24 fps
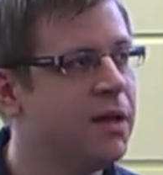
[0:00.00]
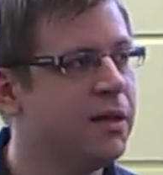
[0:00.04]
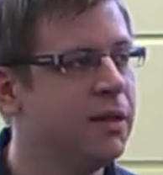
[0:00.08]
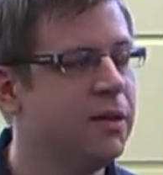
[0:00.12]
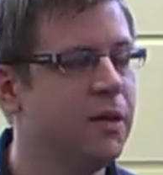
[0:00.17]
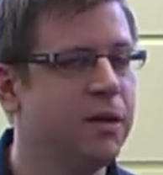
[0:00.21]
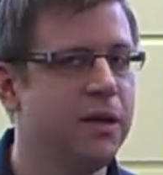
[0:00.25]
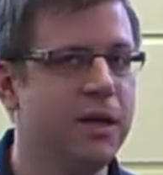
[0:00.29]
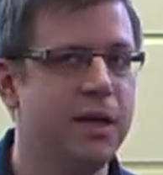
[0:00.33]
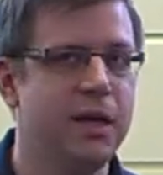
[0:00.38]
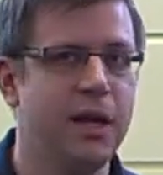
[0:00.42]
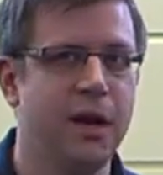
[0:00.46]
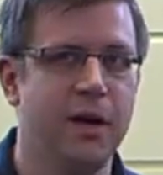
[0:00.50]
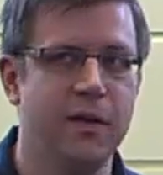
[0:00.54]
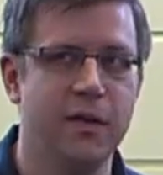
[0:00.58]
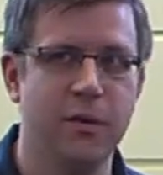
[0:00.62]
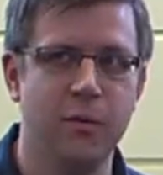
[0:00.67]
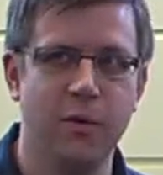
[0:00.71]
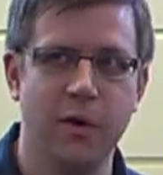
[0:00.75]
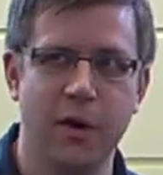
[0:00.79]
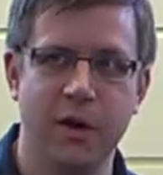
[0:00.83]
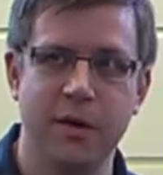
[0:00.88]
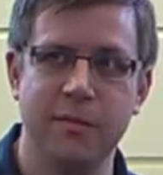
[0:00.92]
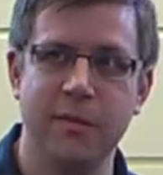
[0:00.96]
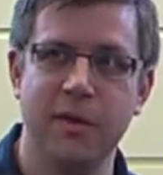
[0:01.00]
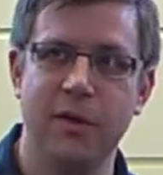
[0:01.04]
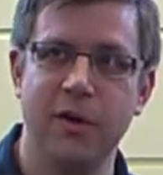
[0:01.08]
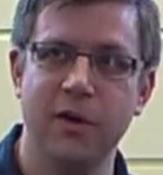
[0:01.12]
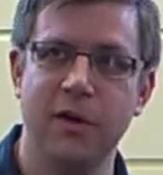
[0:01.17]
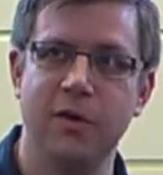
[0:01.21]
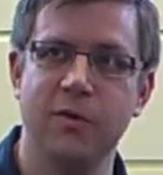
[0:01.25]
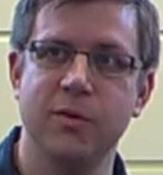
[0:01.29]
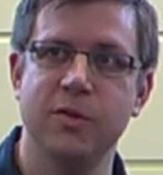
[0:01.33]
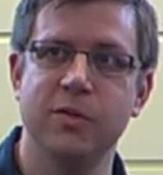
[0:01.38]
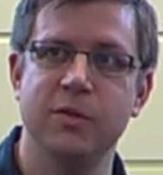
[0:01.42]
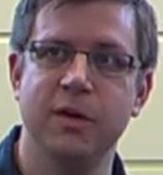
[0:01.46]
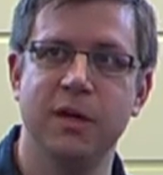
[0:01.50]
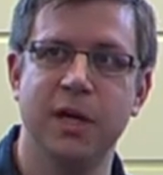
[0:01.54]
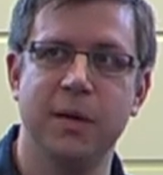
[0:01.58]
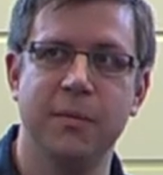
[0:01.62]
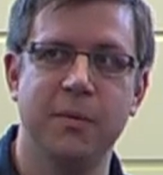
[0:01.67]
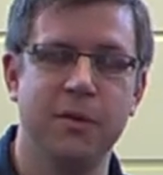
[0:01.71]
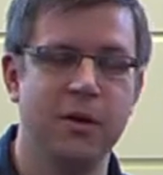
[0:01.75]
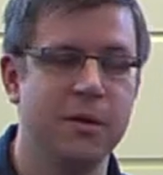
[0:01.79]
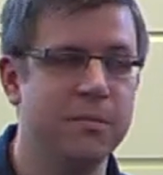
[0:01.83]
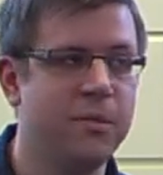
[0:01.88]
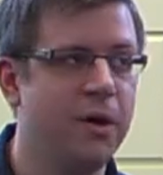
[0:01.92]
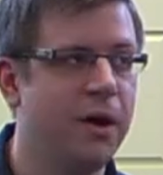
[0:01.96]
They look at how the water molecules line
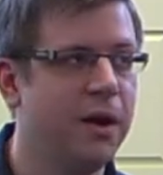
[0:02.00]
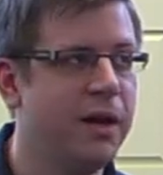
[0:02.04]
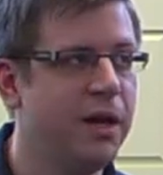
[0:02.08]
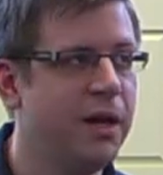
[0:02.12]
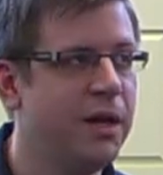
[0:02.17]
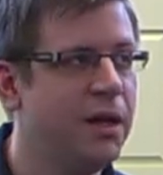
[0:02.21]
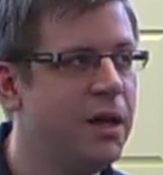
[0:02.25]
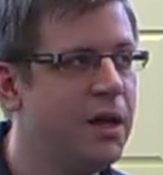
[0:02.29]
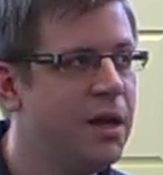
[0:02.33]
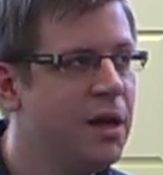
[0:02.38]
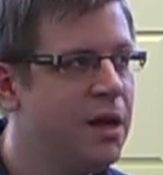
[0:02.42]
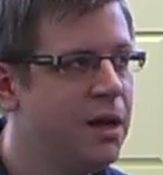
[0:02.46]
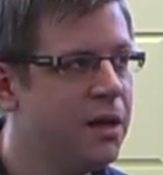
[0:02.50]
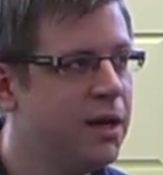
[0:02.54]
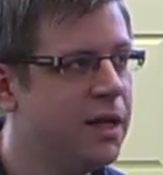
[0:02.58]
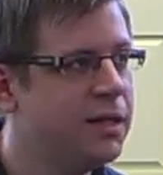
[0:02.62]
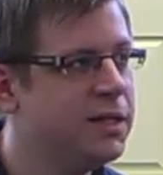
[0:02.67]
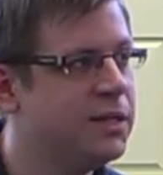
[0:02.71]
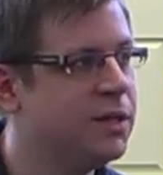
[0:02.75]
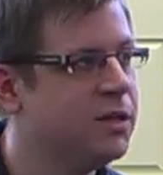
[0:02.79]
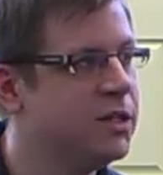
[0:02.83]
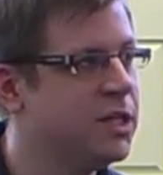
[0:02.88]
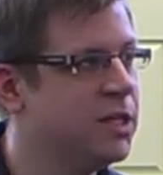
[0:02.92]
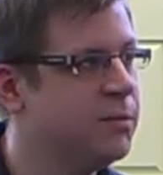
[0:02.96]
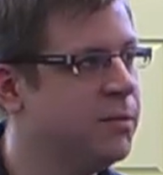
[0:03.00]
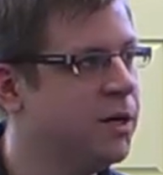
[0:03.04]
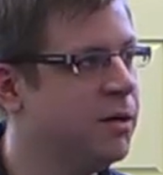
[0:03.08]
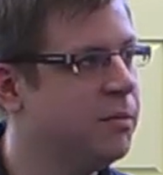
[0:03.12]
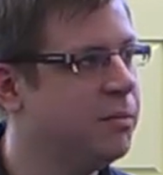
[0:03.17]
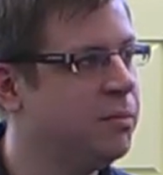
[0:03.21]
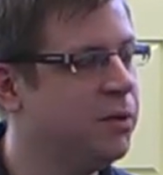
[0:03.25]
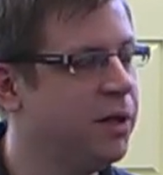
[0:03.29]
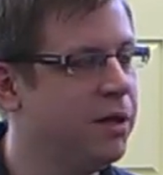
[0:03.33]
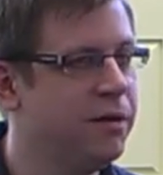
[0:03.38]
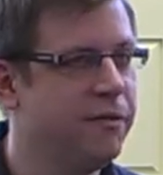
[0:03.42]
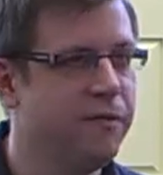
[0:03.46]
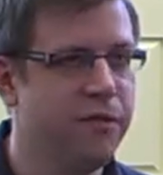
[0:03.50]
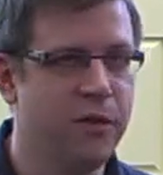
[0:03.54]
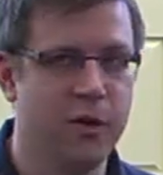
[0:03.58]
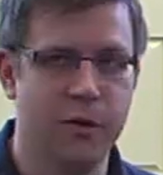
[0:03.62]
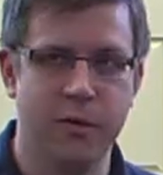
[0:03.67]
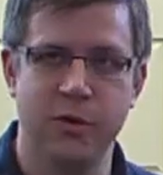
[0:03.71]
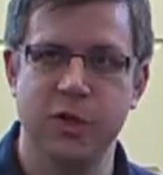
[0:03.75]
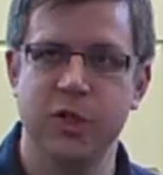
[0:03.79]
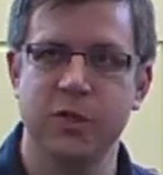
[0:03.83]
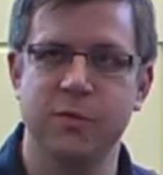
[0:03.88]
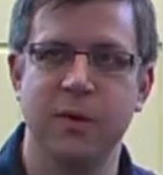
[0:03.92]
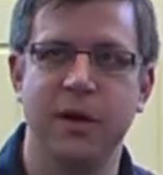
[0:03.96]
up in your body, and that tells you about blood flow
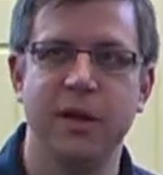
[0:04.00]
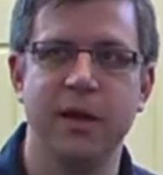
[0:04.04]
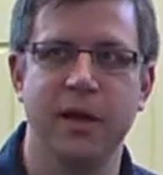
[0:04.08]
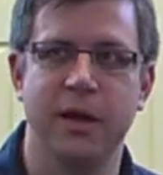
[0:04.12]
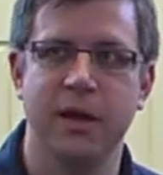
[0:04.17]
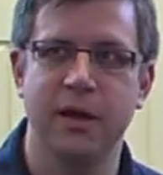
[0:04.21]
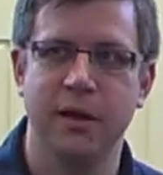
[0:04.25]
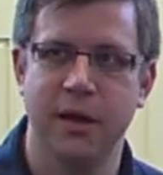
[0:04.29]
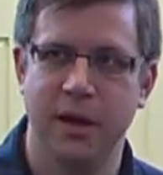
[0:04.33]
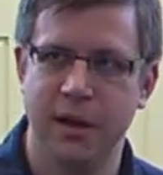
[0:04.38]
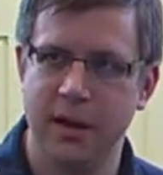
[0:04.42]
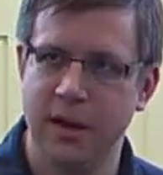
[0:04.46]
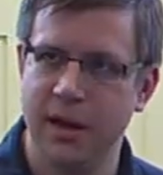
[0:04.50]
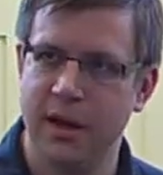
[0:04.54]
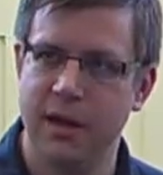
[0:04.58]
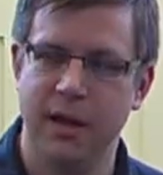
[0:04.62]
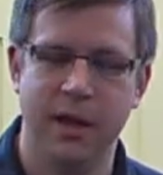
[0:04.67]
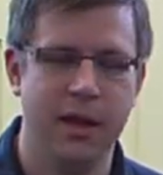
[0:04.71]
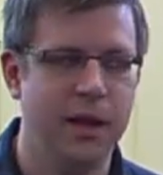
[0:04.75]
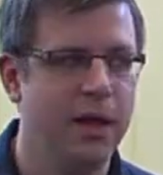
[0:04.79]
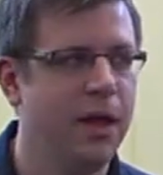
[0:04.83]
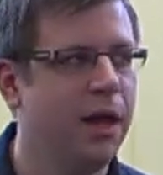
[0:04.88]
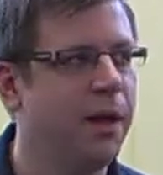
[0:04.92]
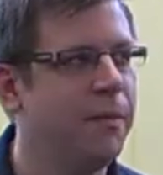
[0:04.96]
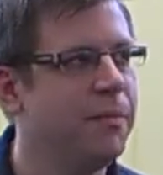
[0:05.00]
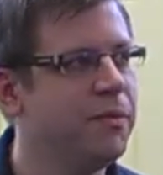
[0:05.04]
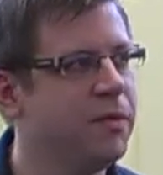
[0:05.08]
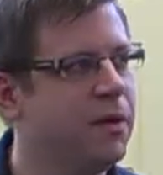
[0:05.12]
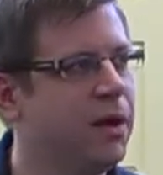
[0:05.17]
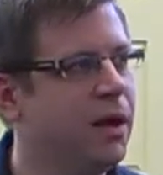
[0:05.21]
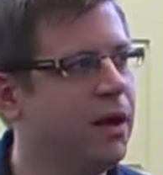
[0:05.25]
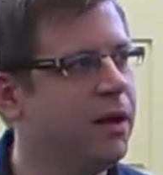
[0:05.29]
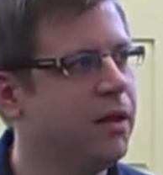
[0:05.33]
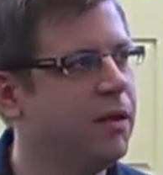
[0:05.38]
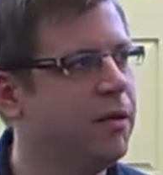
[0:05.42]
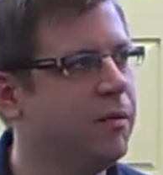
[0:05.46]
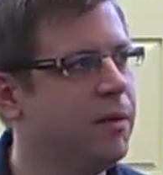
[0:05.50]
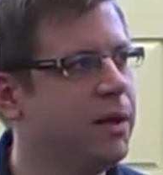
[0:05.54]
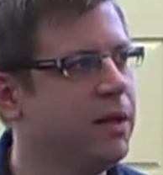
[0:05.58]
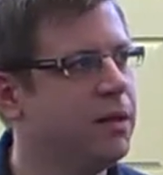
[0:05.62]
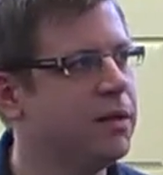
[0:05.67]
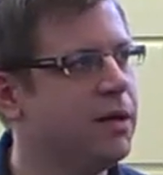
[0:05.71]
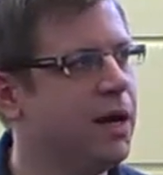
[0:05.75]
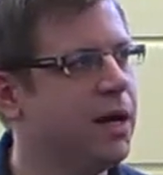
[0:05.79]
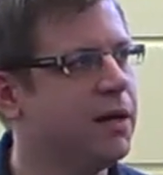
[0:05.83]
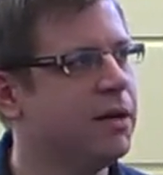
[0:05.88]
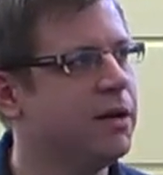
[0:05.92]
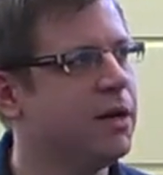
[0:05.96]
or swelling, and it helps
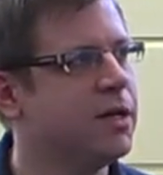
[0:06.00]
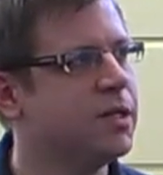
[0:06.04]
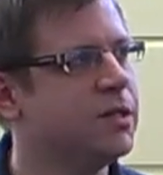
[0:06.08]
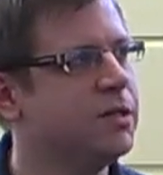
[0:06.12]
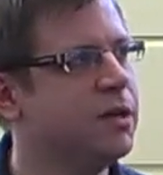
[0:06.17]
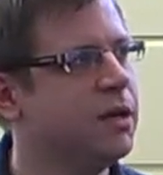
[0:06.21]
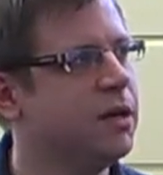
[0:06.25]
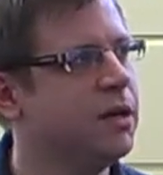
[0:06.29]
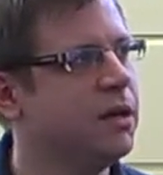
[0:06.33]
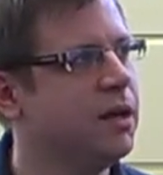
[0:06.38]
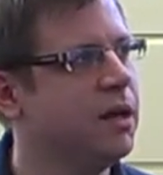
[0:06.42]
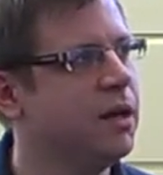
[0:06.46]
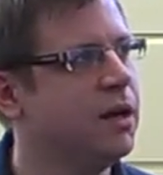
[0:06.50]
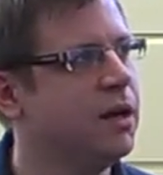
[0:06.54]
making diagnostic